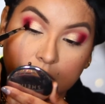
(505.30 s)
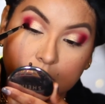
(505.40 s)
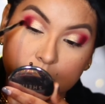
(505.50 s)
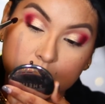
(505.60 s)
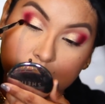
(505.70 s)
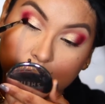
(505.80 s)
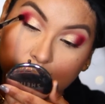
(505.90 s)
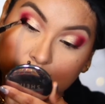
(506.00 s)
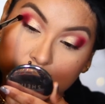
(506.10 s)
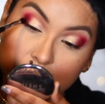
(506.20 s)
and I'm just
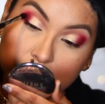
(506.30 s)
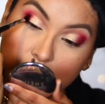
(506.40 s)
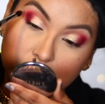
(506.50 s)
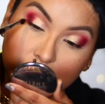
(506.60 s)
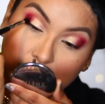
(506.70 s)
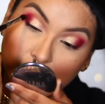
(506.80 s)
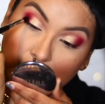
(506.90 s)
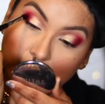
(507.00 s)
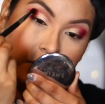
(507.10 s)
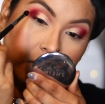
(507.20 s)
going to
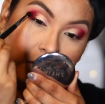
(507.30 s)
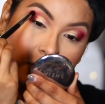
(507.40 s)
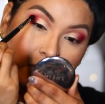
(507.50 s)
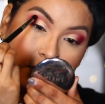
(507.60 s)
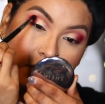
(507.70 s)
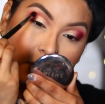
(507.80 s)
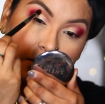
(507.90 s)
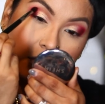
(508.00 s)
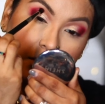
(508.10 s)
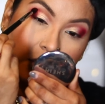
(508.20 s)
use
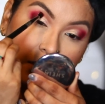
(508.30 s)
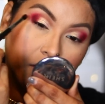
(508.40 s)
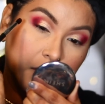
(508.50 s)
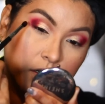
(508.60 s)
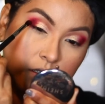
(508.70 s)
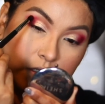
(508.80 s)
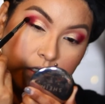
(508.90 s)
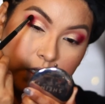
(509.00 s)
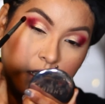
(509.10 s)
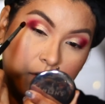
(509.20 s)
it here on
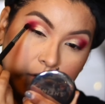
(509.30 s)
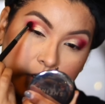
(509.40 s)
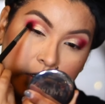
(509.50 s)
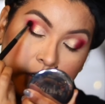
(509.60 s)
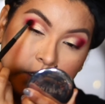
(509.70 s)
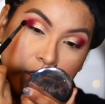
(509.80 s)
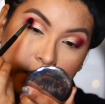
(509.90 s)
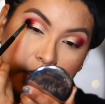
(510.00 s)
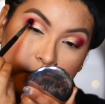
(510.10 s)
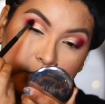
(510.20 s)
the outer
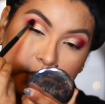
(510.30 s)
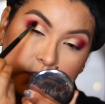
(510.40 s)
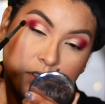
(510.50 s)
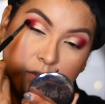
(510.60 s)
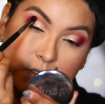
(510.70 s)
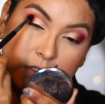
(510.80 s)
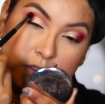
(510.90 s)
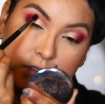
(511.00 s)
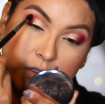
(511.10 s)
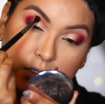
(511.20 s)
and I'm just going to
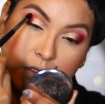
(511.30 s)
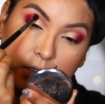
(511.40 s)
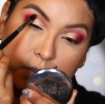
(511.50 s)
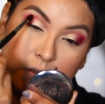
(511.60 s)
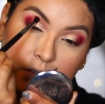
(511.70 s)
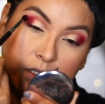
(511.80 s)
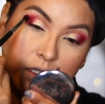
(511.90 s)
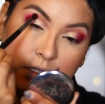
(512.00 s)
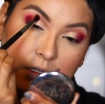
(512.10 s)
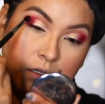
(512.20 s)

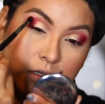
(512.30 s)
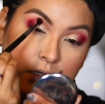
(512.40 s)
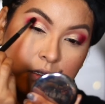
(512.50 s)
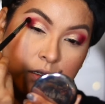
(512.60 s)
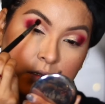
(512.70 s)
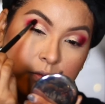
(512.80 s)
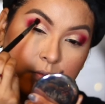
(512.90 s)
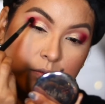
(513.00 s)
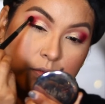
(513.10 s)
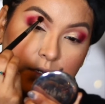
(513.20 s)
slowly
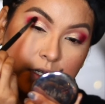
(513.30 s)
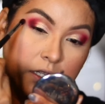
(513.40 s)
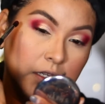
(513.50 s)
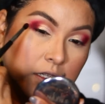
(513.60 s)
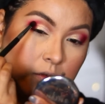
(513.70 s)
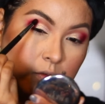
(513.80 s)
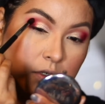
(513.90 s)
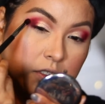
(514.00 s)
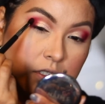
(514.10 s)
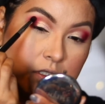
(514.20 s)
bring it
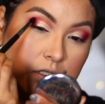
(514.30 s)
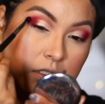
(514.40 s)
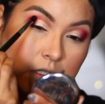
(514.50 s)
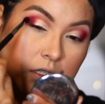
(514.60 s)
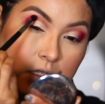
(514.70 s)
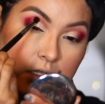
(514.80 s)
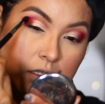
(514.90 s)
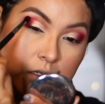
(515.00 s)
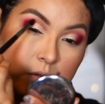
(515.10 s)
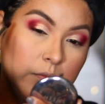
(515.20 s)
inward just a
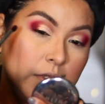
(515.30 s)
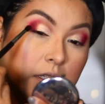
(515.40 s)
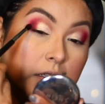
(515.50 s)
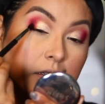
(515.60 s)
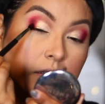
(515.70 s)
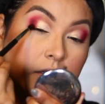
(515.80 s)
little bit